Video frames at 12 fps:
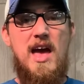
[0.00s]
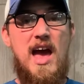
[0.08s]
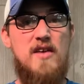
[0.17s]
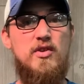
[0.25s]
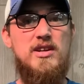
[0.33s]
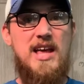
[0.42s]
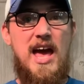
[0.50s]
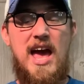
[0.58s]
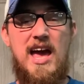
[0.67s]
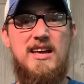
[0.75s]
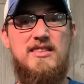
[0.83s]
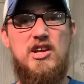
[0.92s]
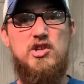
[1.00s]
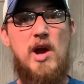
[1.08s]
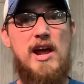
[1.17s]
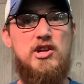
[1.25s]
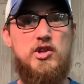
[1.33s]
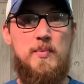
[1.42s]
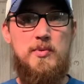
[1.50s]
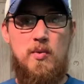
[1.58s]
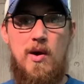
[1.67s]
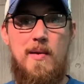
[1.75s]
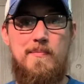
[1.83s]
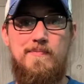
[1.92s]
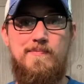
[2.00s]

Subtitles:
every day that try to trip you up.